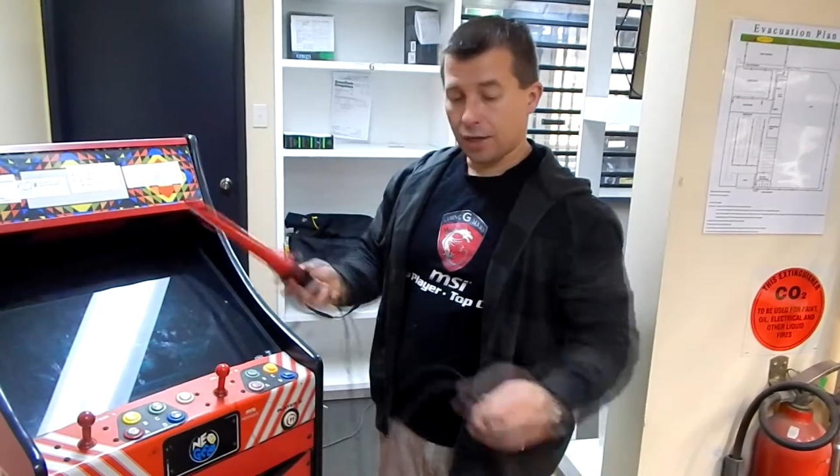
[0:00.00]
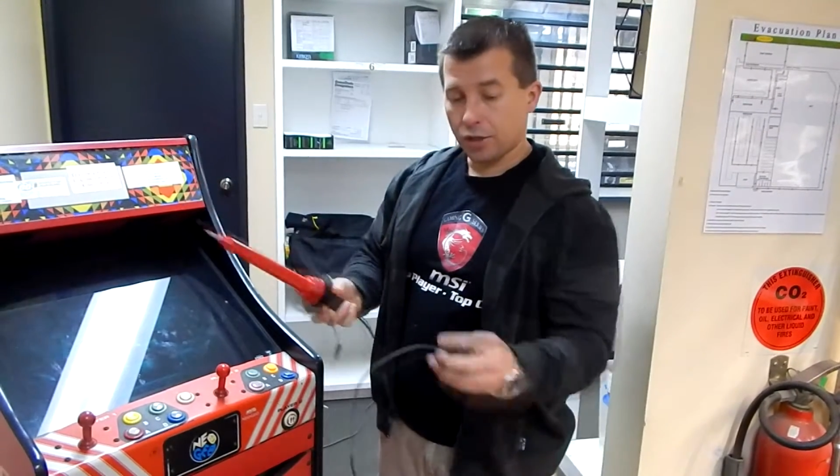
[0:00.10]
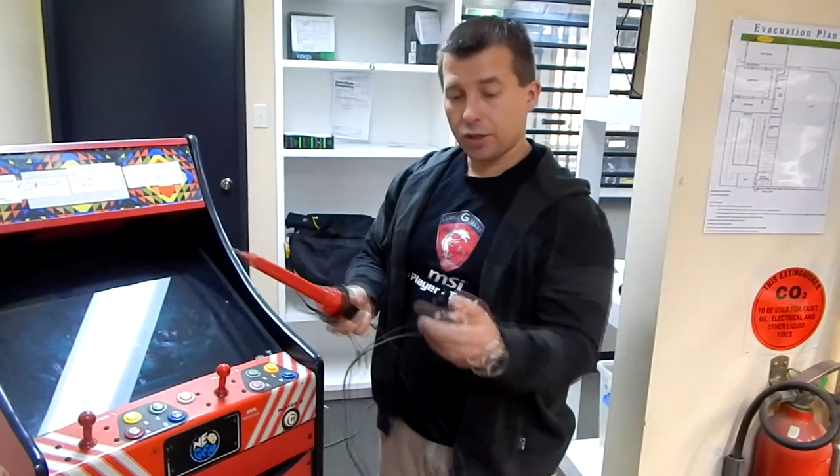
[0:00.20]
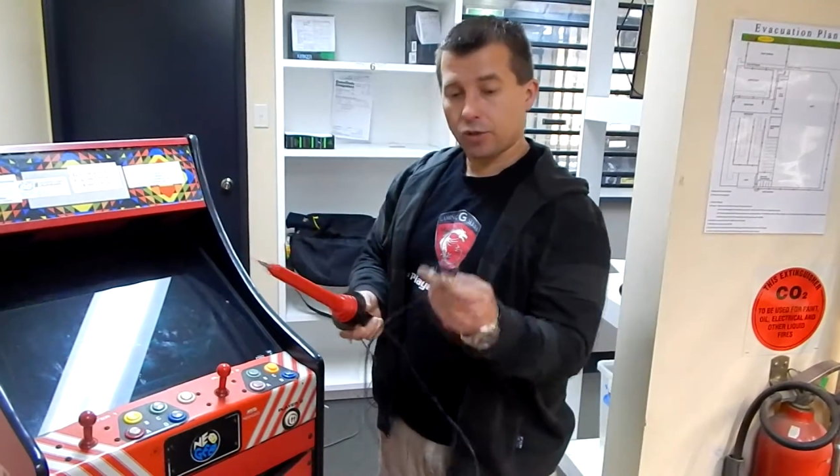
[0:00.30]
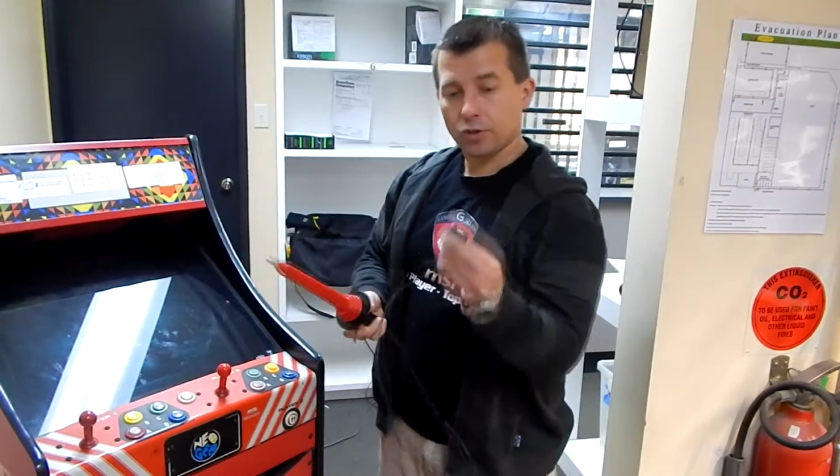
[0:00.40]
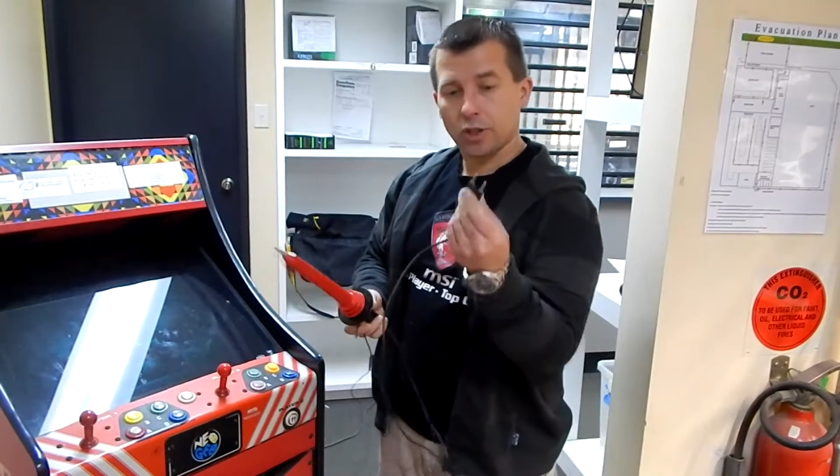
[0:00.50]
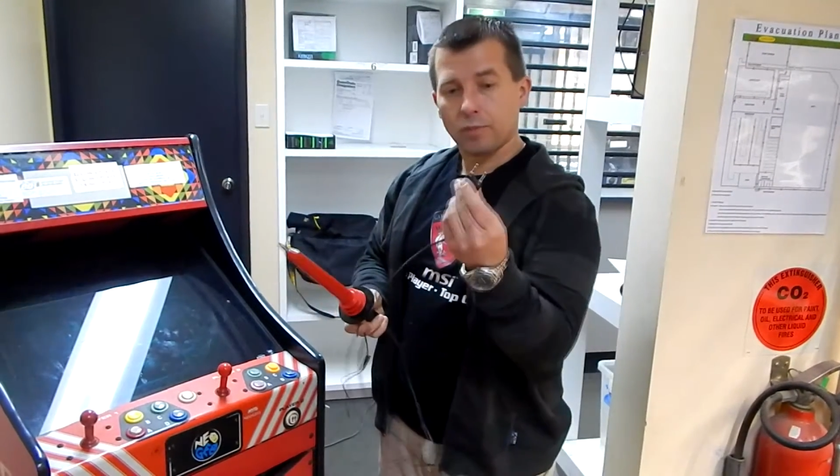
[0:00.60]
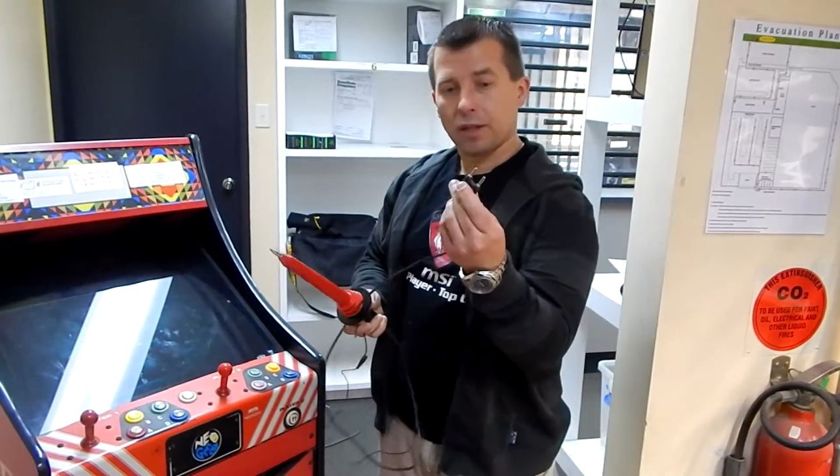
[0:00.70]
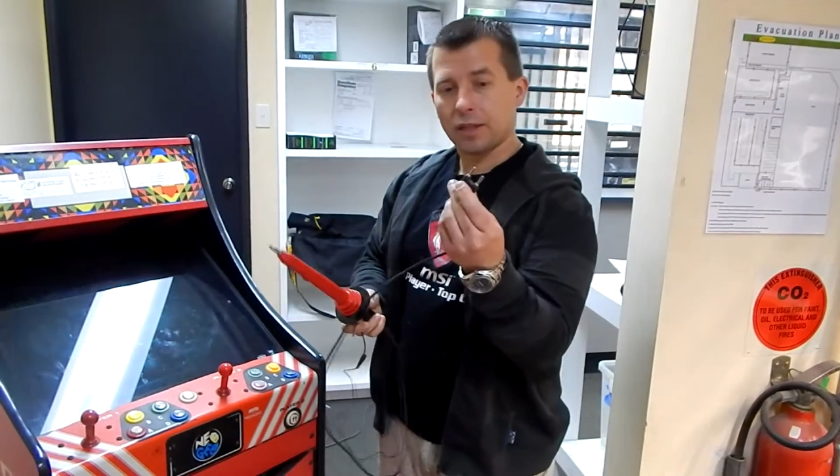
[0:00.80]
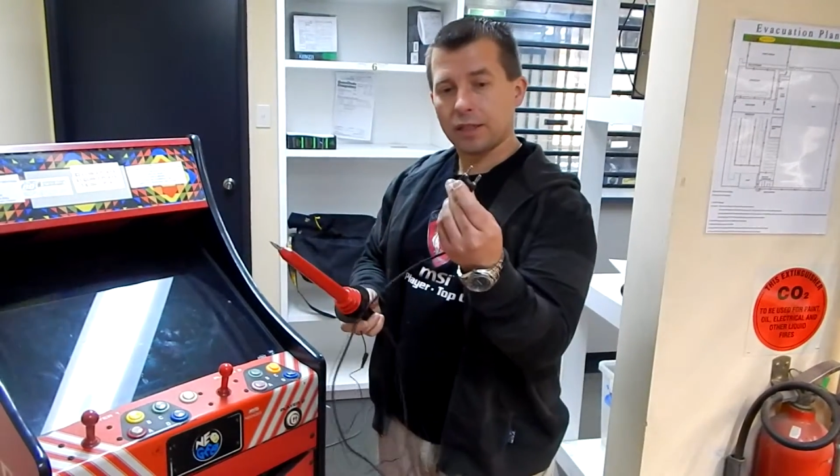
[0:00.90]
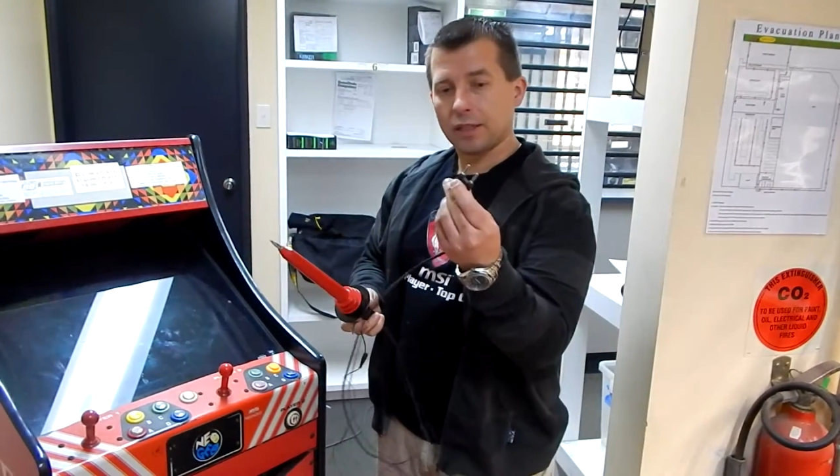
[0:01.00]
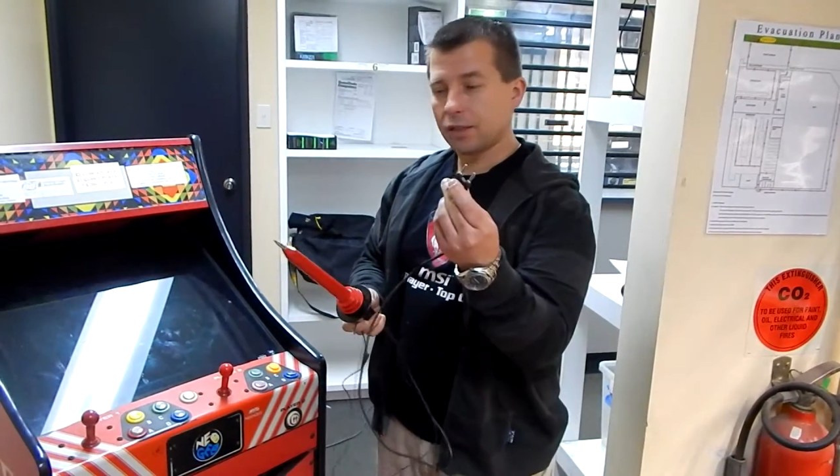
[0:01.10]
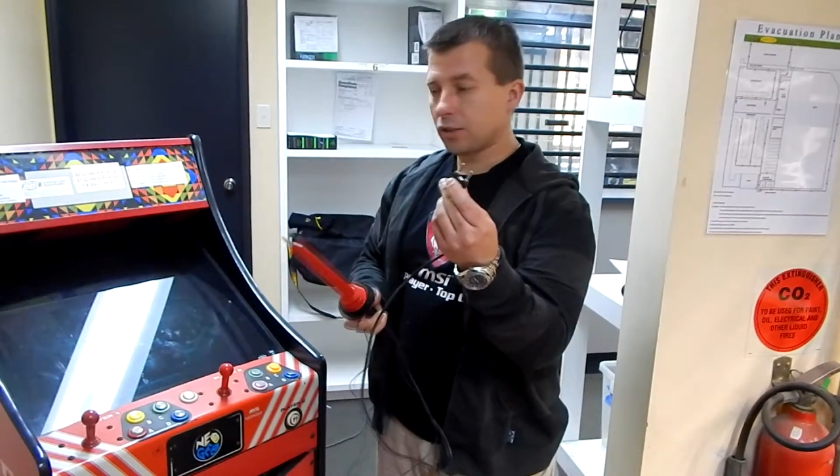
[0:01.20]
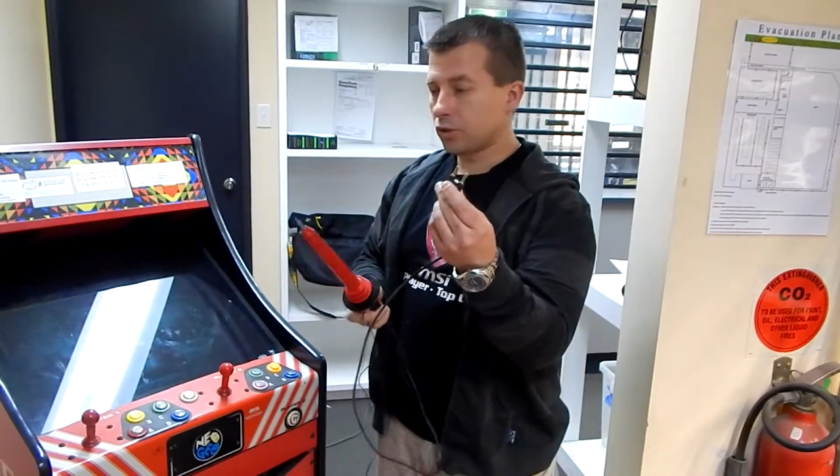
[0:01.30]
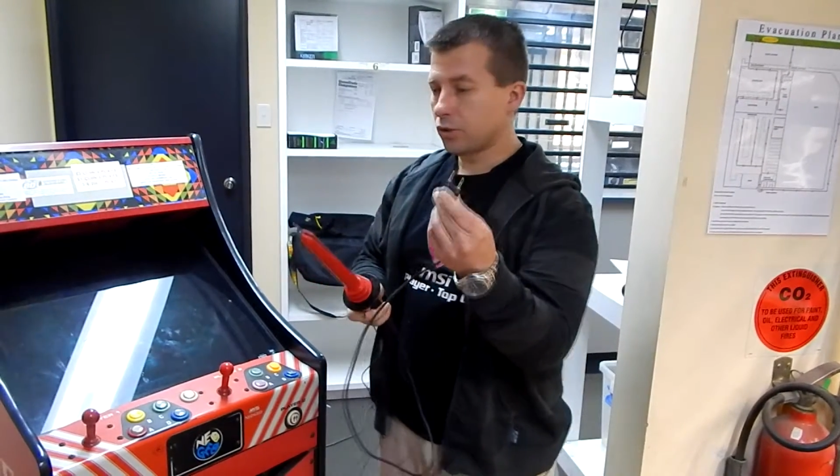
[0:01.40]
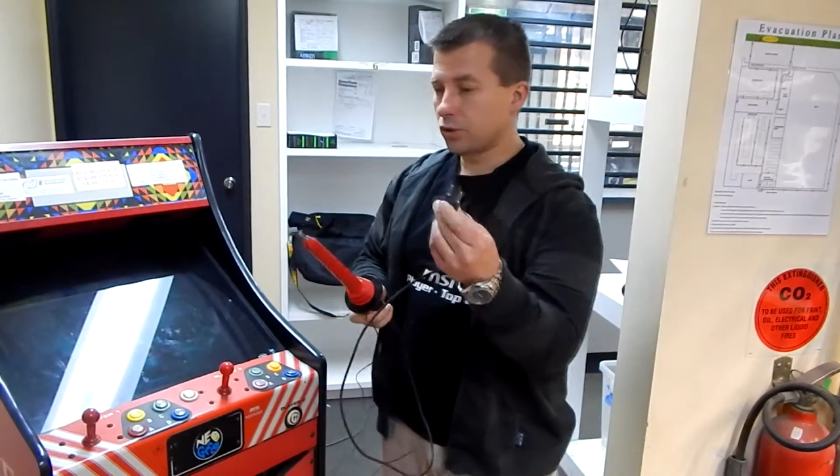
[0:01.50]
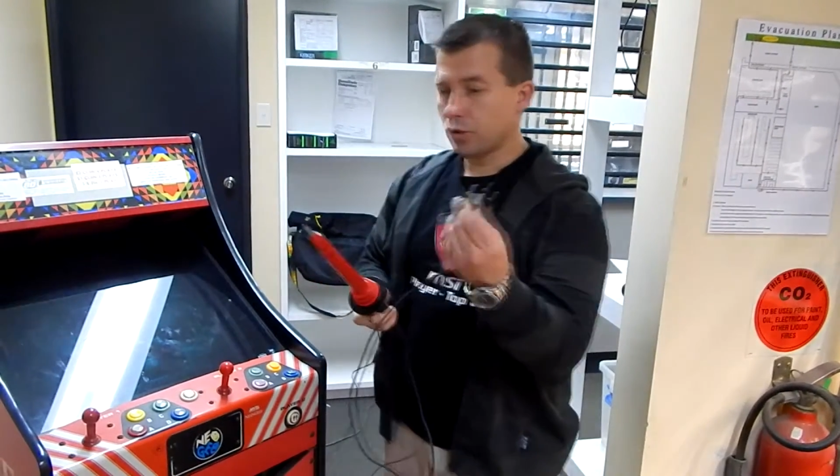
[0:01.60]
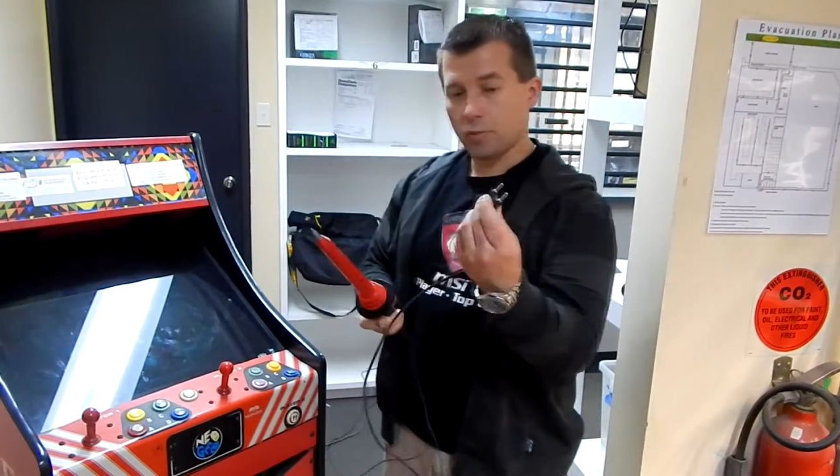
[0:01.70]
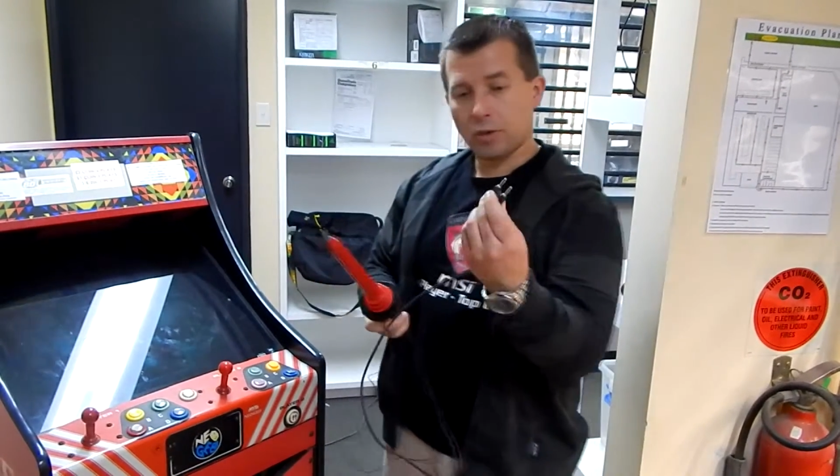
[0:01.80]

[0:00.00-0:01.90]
You can also plug it in to your